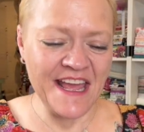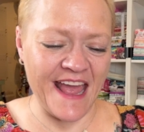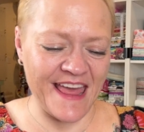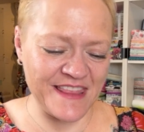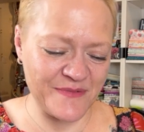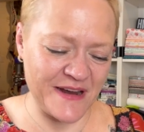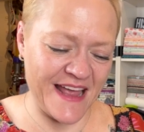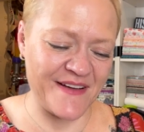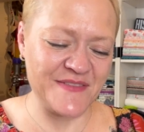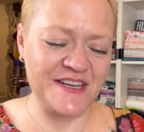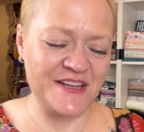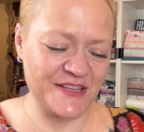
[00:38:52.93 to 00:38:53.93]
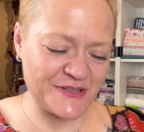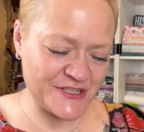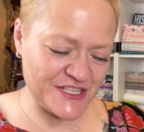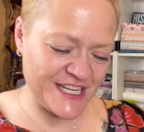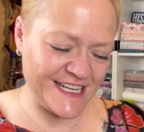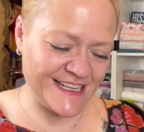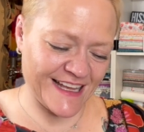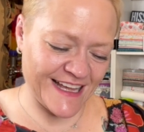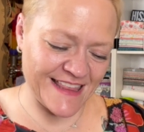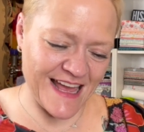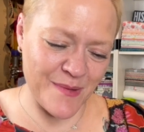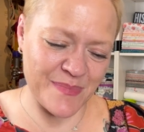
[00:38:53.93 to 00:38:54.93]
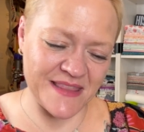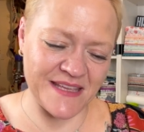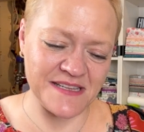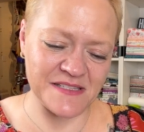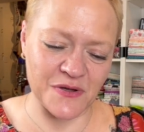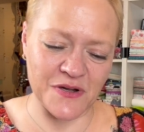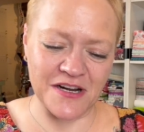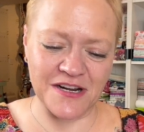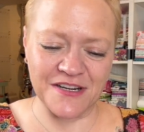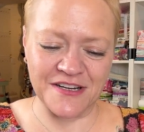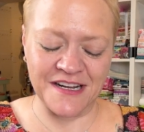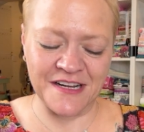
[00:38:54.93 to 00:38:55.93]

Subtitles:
And then we have another sheet like that, but these are